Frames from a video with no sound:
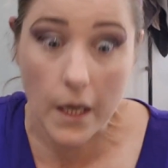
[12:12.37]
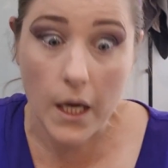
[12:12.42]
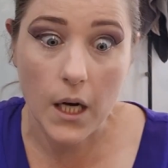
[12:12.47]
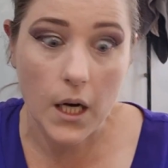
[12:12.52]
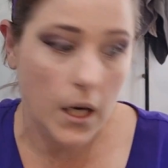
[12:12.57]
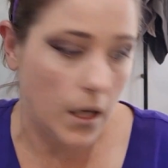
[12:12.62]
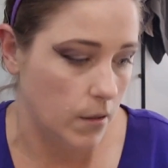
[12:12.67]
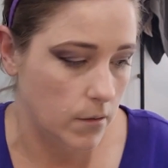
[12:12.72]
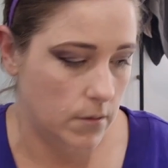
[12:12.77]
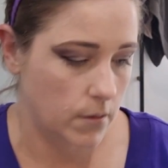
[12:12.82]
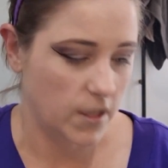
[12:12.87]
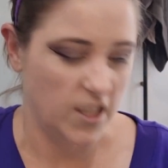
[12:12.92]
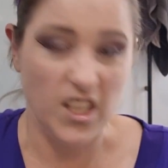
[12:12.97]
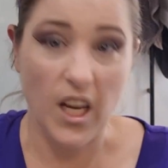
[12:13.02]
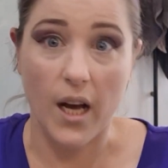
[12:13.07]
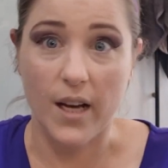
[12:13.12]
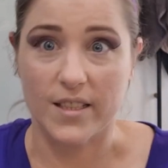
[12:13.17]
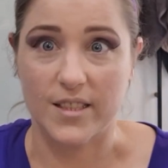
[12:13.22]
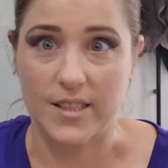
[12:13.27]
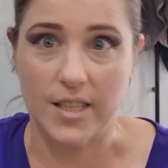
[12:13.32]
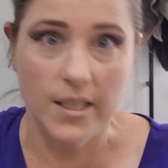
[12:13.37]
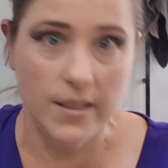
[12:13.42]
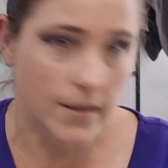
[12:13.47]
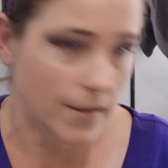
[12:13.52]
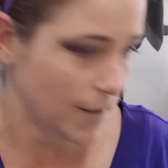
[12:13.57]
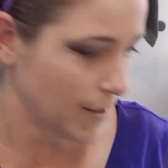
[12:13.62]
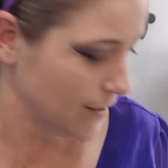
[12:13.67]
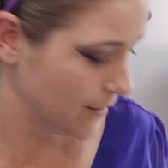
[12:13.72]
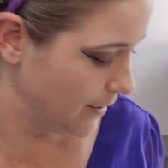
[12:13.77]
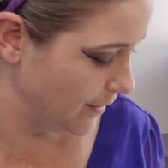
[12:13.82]
Oh, yes.
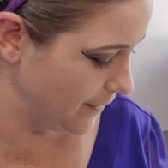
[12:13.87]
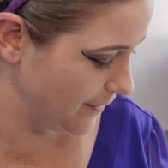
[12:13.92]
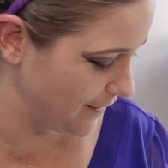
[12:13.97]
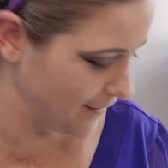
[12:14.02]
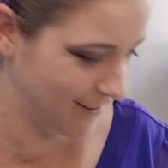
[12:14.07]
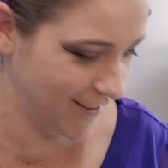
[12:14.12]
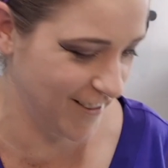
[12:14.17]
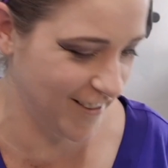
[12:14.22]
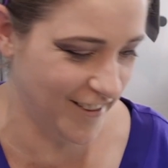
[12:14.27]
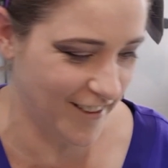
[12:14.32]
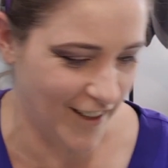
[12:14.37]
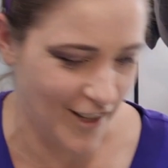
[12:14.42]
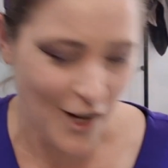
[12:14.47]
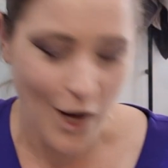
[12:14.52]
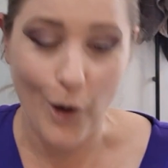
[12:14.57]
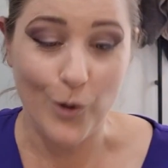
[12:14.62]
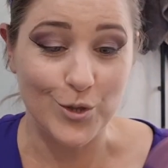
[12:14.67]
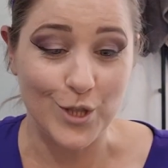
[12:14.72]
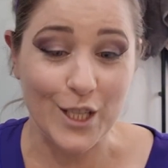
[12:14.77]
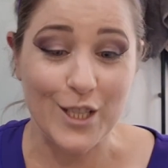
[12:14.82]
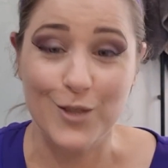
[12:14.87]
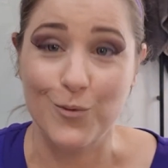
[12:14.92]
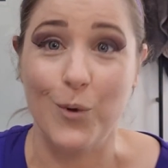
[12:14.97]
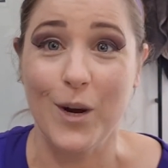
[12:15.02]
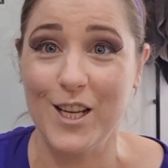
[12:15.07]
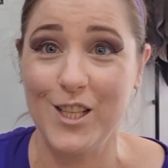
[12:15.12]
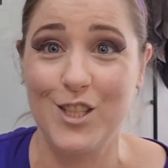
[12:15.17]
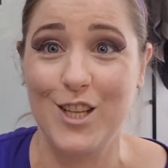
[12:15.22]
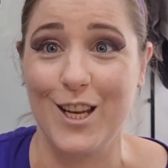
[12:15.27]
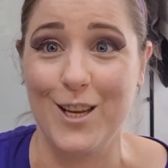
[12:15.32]
I'm just
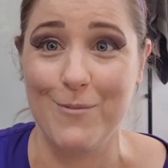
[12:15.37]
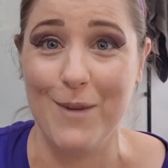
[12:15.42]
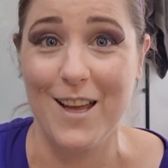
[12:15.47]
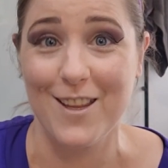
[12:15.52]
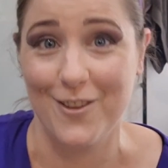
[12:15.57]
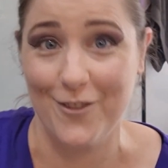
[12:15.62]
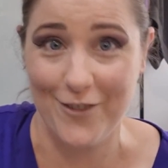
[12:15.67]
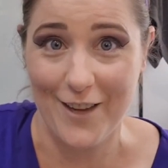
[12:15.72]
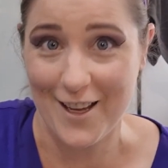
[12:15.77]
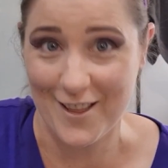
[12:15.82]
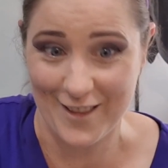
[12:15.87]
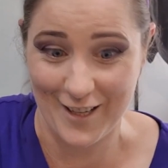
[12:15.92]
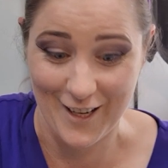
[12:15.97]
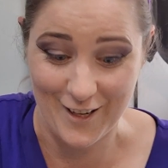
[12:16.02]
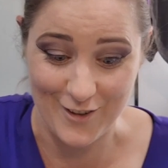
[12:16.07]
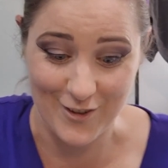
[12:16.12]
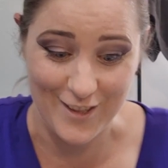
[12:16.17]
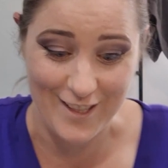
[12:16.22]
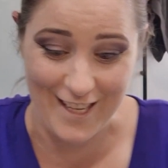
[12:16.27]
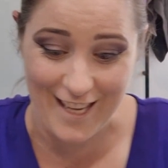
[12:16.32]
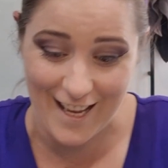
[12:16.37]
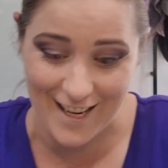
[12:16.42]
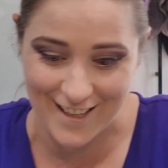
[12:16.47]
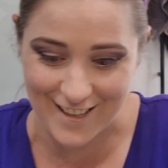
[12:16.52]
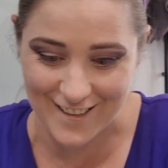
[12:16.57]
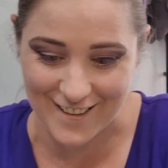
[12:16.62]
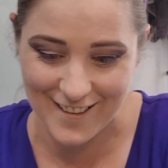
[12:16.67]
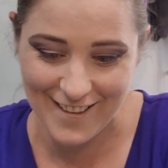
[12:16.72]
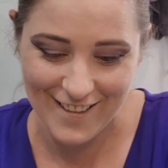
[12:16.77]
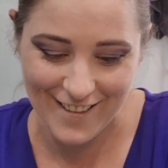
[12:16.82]
whinging about the fact that I couldn't get
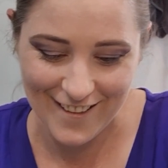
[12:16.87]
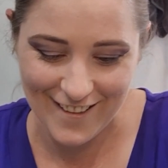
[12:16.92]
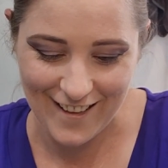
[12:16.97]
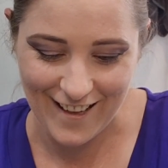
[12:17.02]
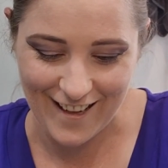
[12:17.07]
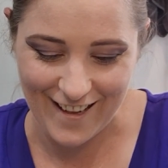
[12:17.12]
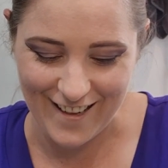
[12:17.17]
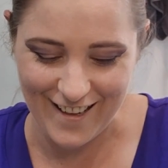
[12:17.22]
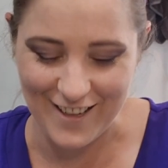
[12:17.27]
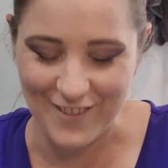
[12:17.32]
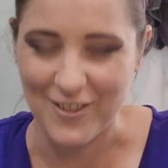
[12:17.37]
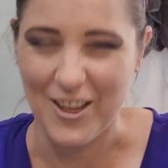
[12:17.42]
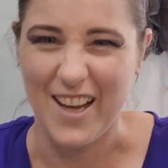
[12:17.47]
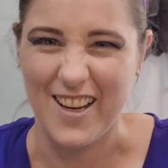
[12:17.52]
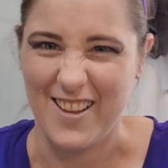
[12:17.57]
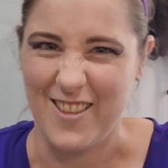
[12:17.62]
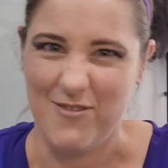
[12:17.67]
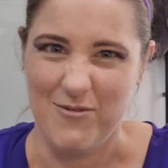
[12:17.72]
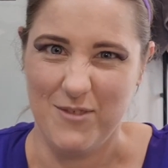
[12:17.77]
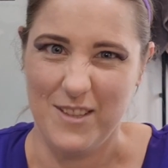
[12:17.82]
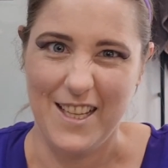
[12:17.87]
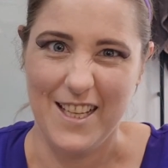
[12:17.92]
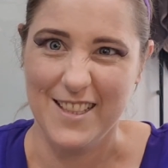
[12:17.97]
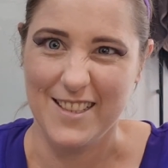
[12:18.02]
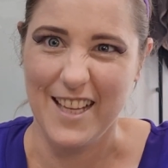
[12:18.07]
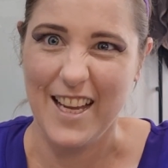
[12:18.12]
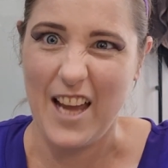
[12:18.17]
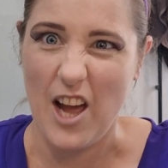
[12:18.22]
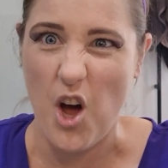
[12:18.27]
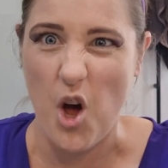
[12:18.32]
it. And I'm like, but there's
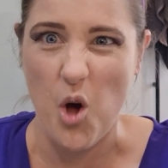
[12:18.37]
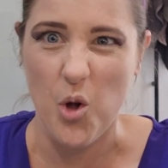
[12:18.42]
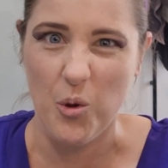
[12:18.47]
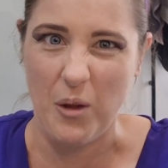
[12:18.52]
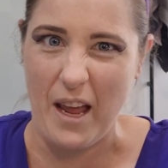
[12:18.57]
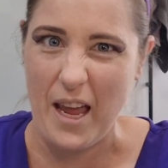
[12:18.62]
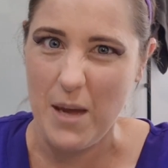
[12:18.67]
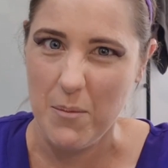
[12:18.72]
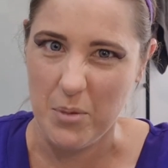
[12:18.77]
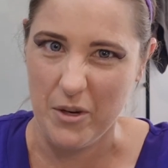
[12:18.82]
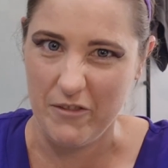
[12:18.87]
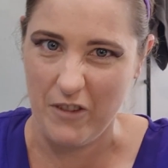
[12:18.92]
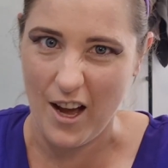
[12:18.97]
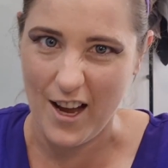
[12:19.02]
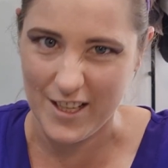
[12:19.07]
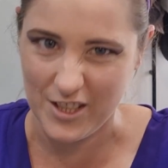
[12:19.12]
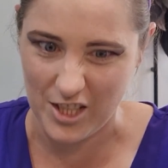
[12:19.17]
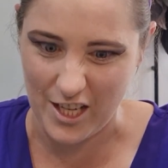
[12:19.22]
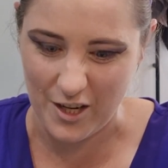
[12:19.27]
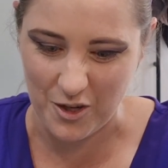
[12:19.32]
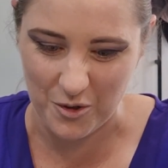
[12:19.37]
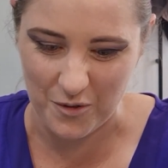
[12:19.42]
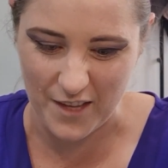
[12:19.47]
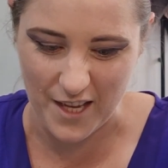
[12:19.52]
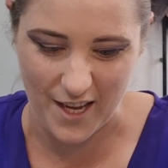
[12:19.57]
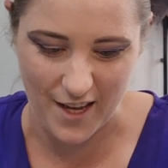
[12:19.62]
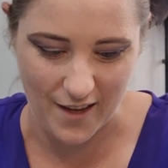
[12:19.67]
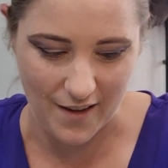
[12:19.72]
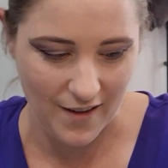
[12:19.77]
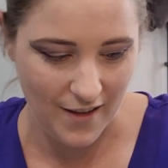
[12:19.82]
like a whole heap of eyeshadow
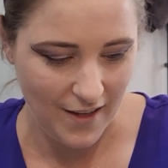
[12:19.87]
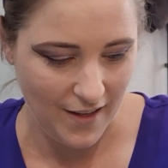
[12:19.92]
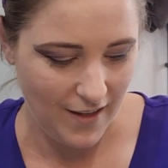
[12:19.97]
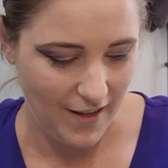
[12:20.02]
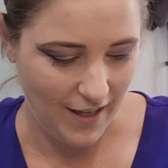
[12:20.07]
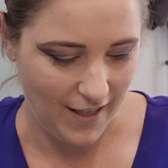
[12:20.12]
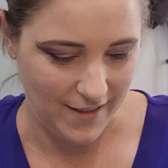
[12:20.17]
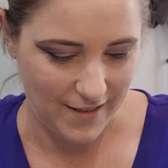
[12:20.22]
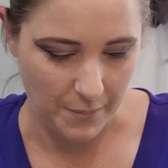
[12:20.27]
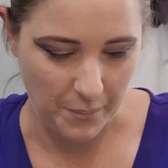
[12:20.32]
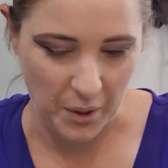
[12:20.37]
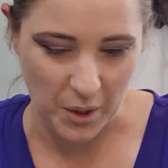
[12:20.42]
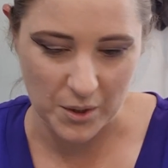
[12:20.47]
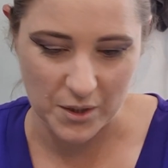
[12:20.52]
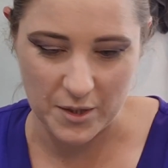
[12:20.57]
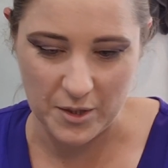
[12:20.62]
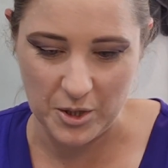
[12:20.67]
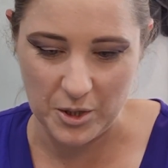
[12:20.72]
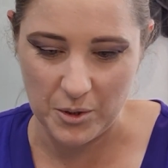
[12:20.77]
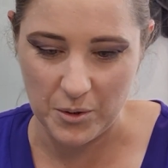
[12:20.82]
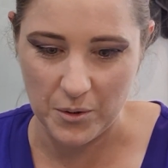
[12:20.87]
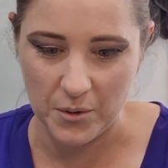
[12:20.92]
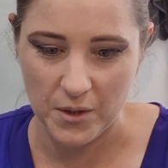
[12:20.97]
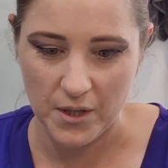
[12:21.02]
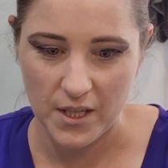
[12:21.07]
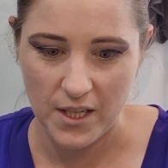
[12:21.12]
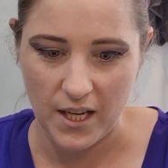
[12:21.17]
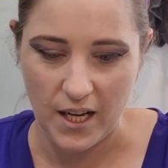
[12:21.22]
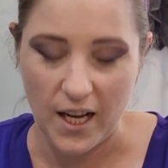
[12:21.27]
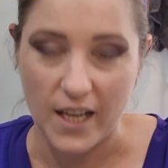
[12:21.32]
there, as opposed to
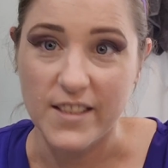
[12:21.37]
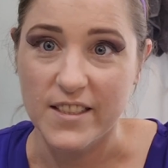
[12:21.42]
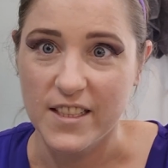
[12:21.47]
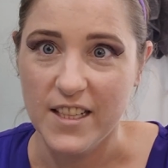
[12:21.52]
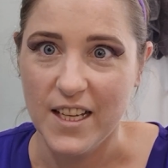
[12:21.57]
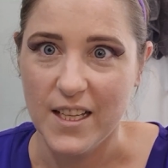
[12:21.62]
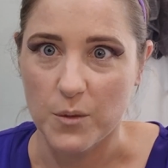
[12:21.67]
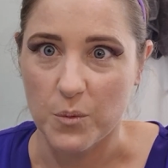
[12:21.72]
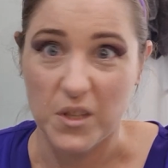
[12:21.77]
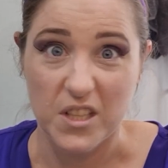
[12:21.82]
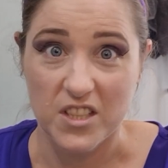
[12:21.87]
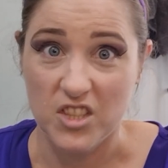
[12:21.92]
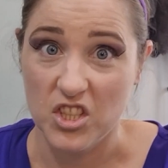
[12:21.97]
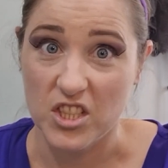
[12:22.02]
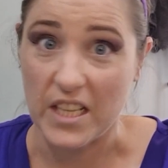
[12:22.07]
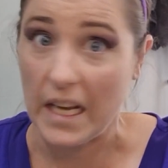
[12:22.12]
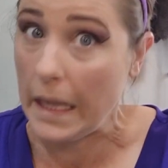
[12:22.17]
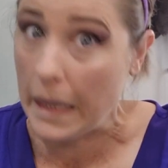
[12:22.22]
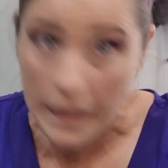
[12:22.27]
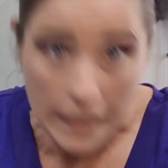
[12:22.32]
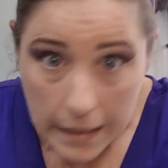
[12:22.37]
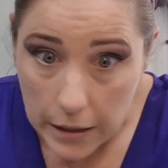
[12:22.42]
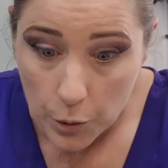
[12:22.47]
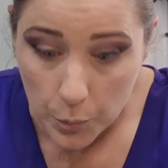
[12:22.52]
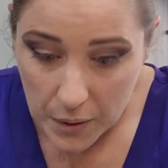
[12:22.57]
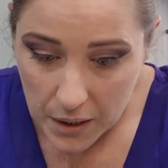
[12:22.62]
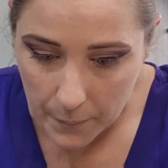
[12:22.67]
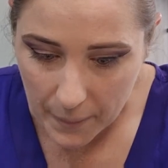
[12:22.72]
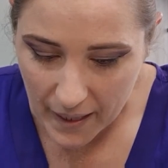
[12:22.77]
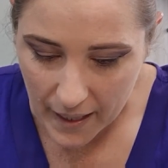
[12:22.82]
underneath where there's just a little
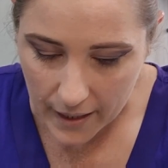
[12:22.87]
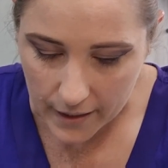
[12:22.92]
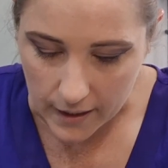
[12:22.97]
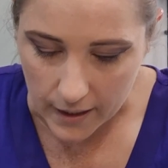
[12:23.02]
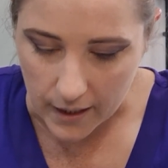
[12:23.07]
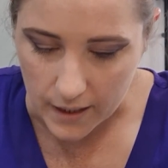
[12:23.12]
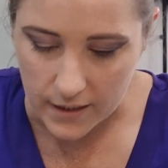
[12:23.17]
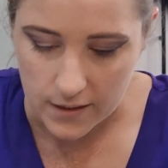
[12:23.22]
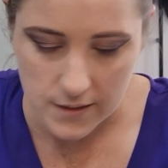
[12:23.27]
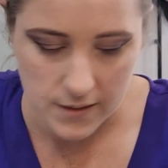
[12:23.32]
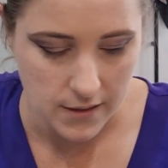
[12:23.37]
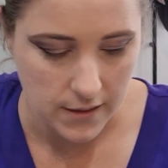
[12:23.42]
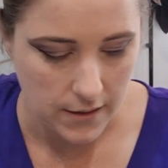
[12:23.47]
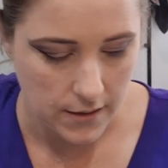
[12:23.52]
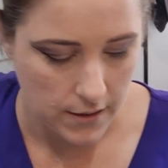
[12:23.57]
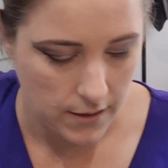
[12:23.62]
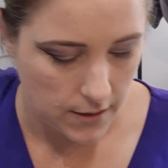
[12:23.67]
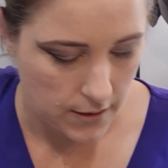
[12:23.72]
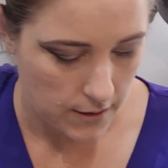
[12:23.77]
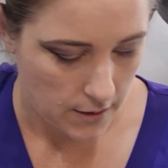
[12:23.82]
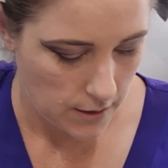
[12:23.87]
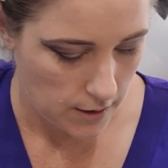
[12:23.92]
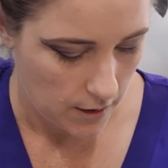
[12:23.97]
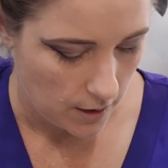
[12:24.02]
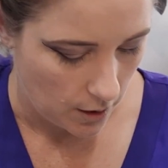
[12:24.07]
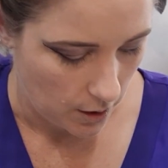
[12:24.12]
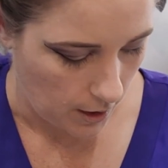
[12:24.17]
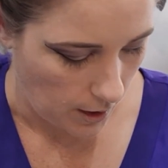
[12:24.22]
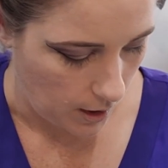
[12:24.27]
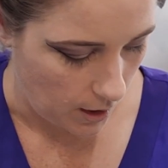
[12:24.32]
bit of powder.
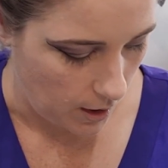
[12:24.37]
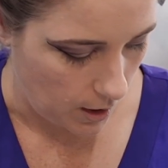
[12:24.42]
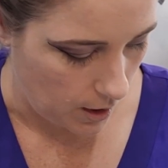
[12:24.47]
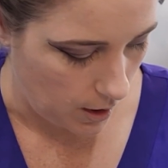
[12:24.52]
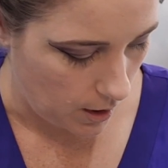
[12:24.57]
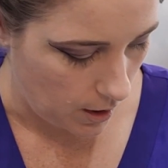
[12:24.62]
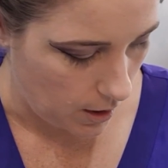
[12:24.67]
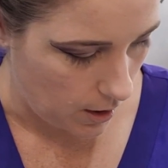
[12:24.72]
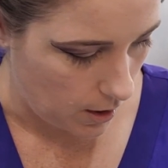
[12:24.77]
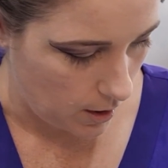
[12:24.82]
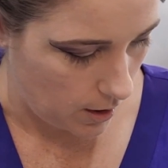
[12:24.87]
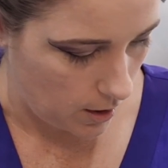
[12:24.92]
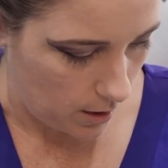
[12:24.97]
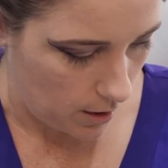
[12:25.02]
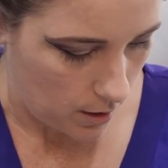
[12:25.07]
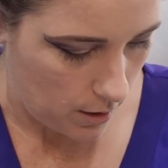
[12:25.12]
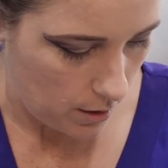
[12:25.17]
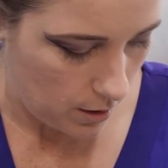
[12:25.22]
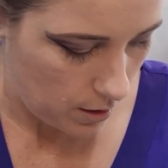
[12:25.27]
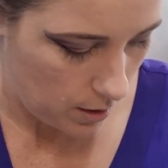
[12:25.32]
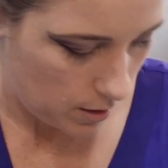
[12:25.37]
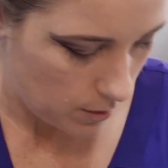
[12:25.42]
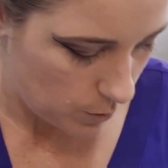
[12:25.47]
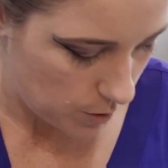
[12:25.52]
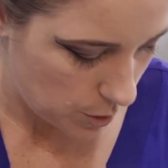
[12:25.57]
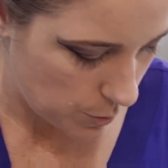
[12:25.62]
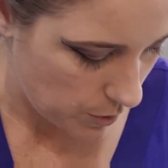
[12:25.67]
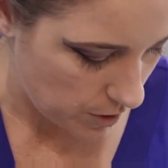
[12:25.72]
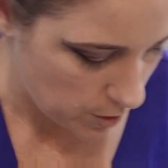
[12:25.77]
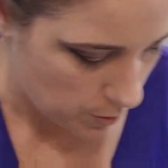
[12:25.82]
Okay,
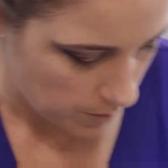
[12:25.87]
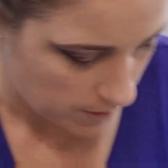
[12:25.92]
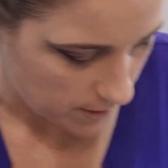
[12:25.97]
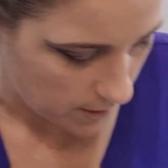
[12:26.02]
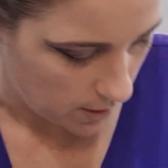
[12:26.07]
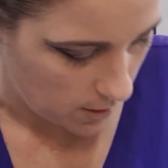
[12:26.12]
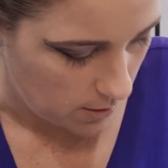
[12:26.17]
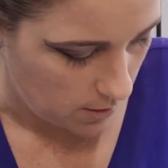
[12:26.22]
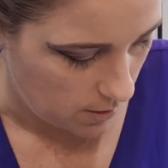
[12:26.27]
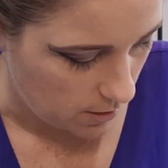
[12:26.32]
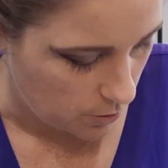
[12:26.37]
which brush was it?